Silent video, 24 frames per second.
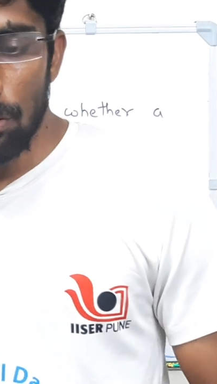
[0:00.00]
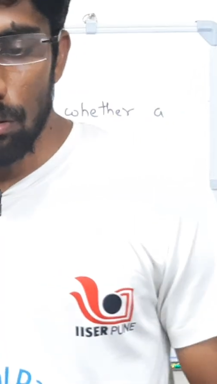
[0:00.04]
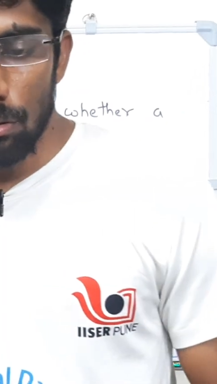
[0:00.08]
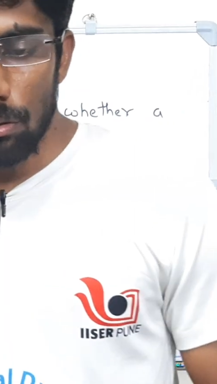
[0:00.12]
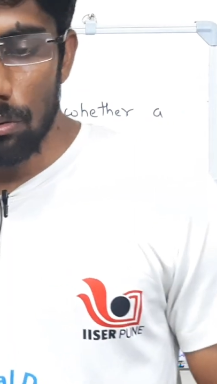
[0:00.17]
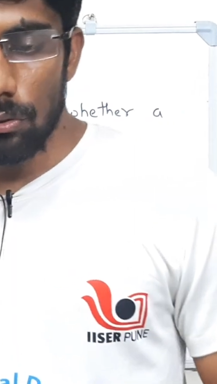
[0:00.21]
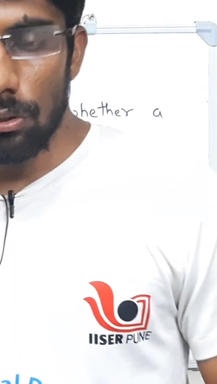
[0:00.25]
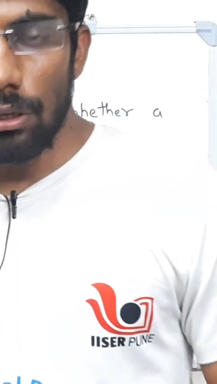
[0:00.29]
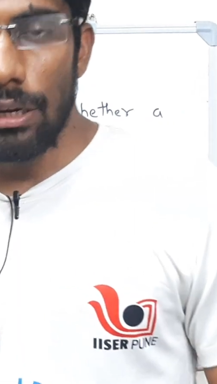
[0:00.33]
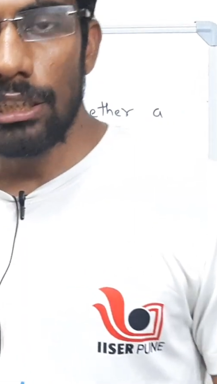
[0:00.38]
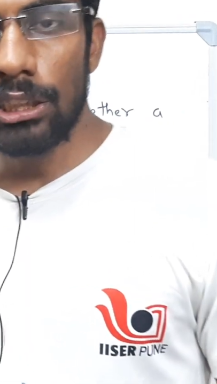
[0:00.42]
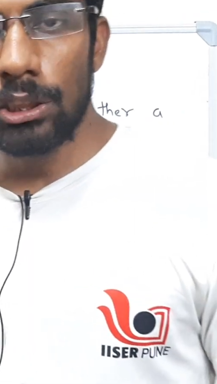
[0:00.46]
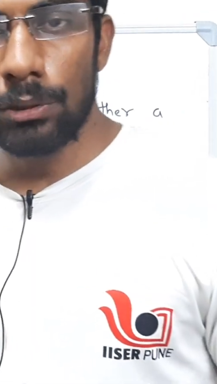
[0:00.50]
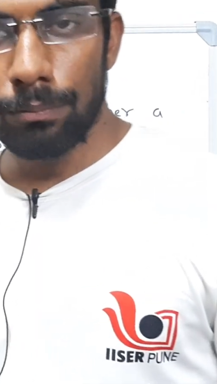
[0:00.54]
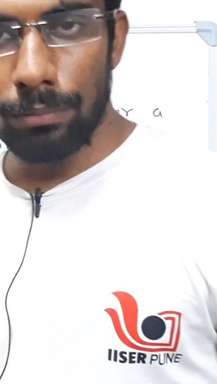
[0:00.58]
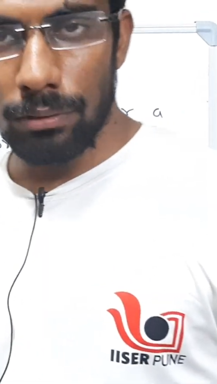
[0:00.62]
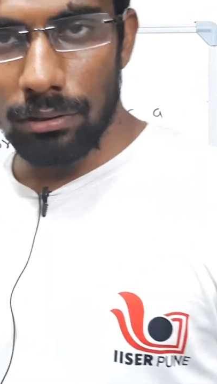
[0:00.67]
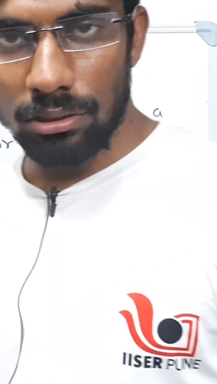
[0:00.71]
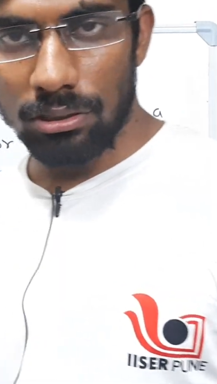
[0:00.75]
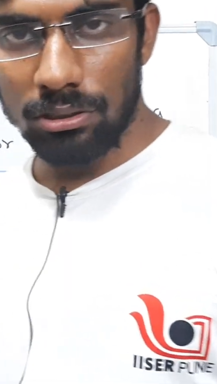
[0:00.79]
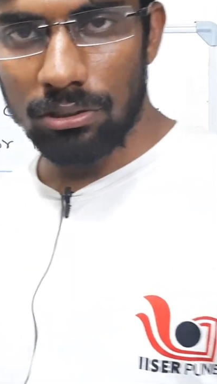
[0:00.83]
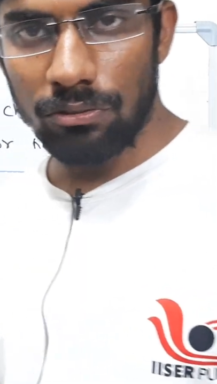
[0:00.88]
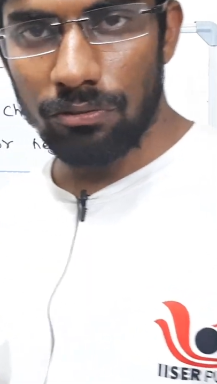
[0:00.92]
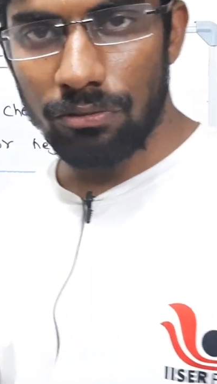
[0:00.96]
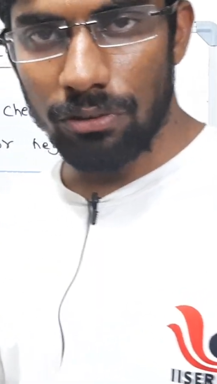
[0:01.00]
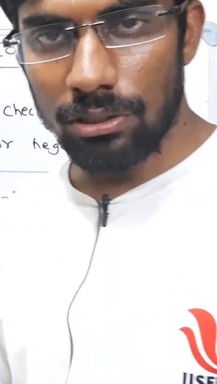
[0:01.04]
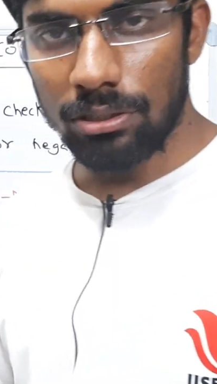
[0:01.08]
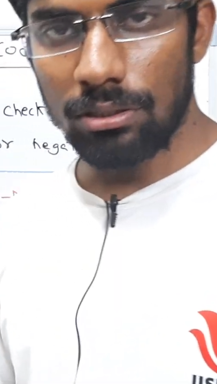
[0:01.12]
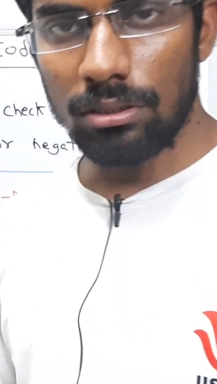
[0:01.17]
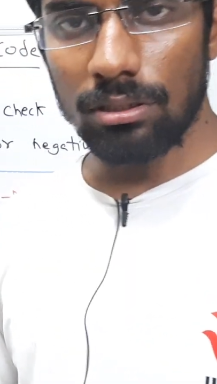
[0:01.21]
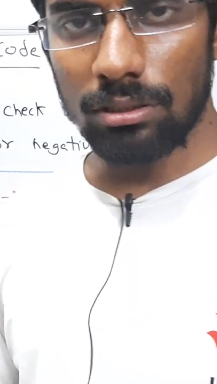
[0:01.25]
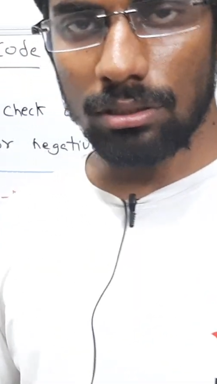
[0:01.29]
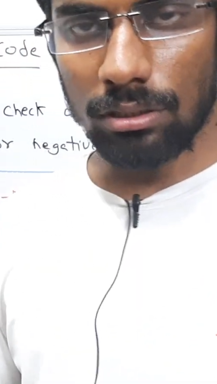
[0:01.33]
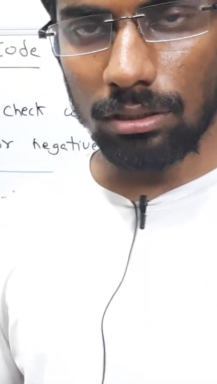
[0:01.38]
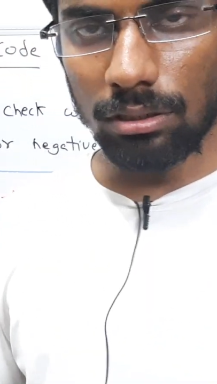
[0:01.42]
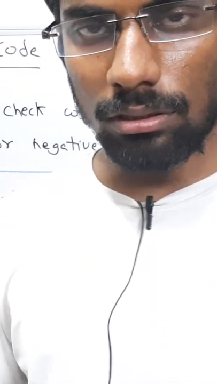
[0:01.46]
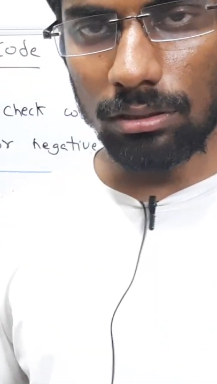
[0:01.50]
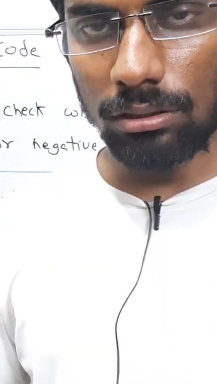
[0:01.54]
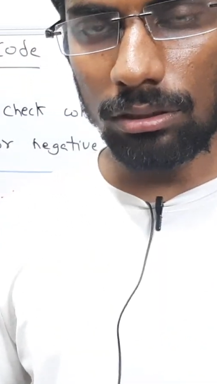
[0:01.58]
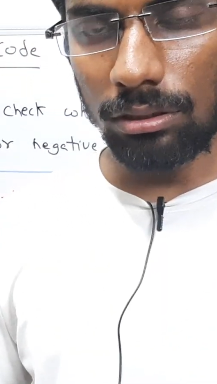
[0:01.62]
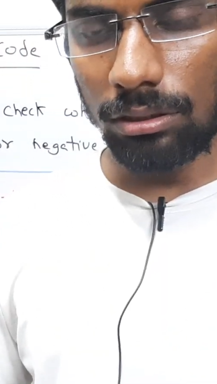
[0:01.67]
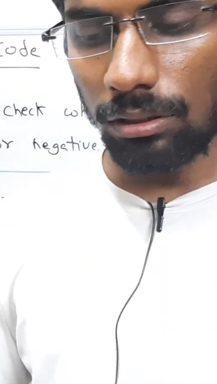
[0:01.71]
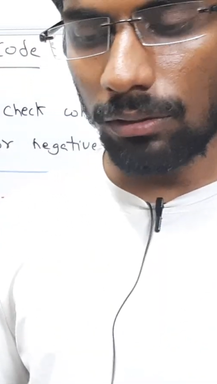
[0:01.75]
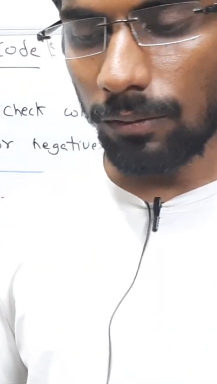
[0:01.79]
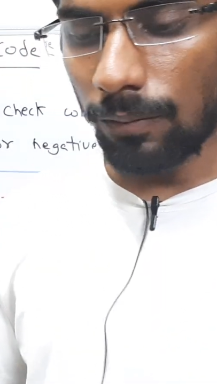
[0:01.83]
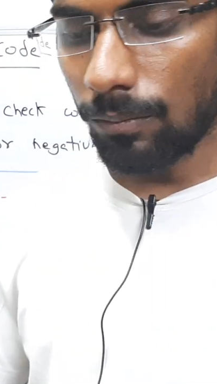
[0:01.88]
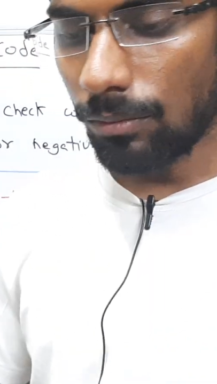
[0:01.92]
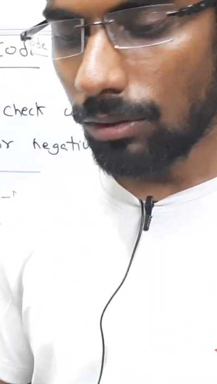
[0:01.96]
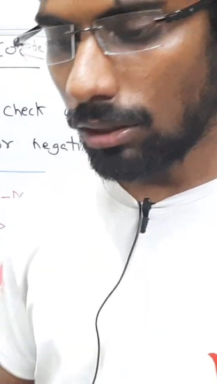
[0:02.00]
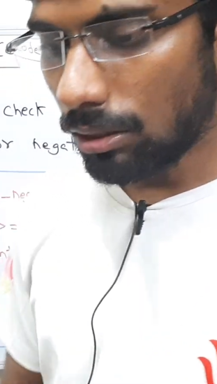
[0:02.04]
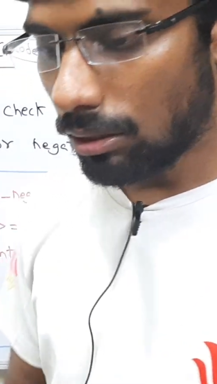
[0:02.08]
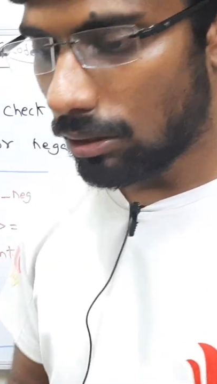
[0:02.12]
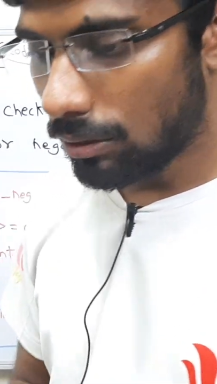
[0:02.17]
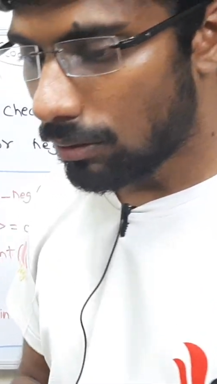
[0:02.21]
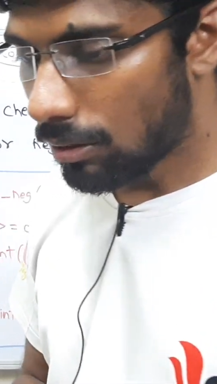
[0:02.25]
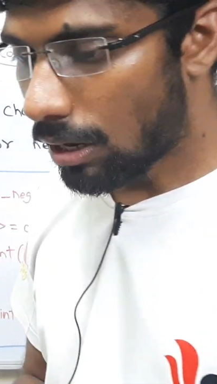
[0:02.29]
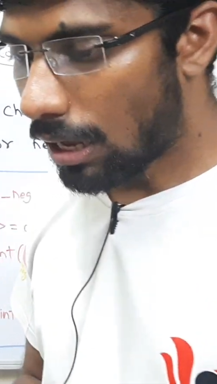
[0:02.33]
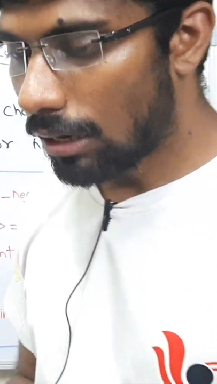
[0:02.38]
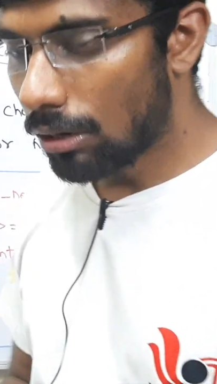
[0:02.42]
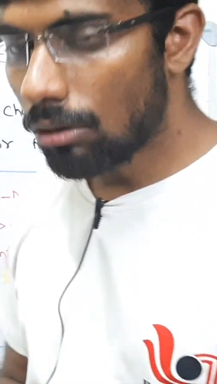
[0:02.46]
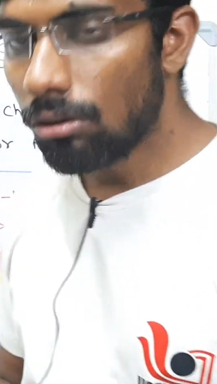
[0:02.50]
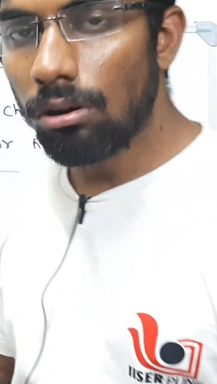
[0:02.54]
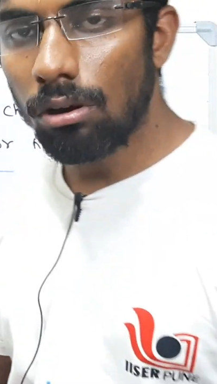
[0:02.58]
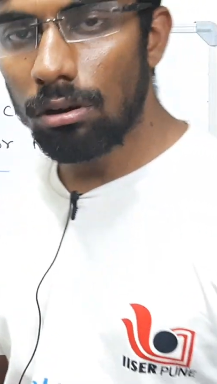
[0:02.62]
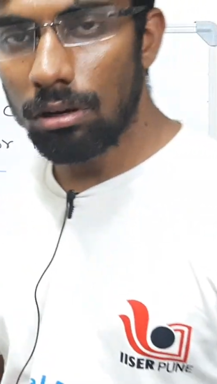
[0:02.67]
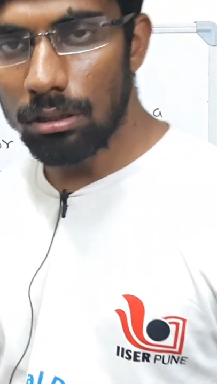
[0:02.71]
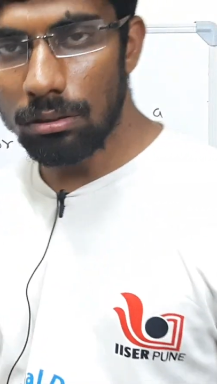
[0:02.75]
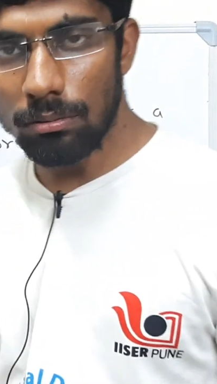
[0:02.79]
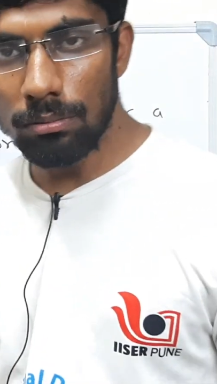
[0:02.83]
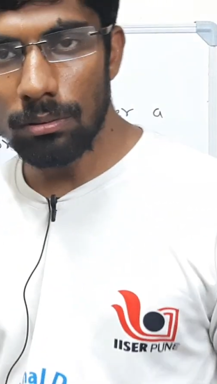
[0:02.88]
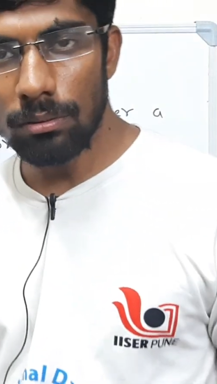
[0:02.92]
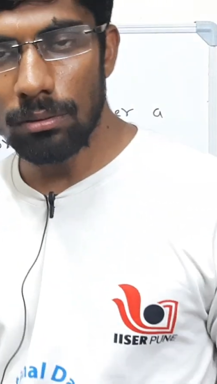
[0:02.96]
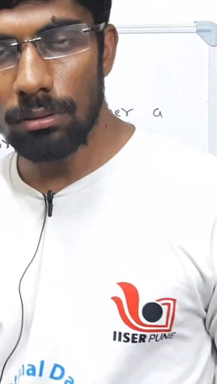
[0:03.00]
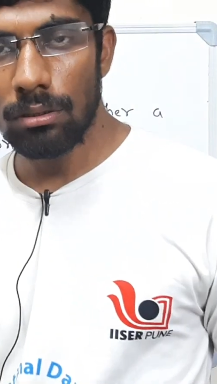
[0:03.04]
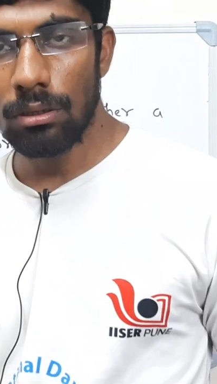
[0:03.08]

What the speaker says: So let's first discuss the algorithm.